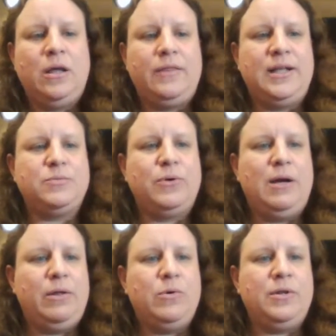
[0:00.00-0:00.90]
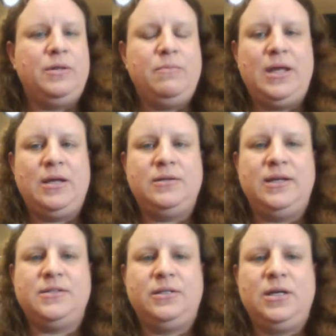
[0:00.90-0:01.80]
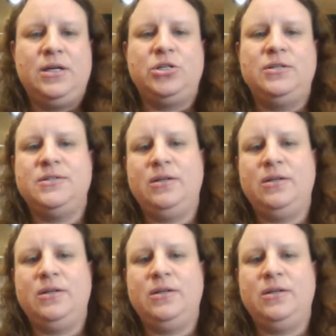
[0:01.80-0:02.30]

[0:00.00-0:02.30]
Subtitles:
That's probably one of the main designations,